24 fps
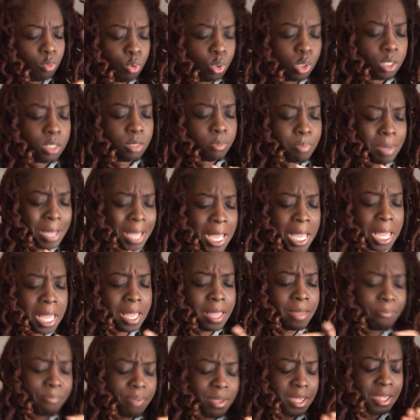What's
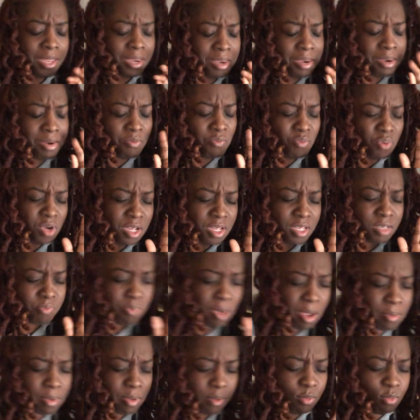popping? What's
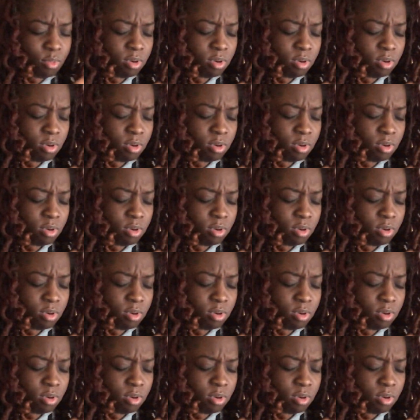popping?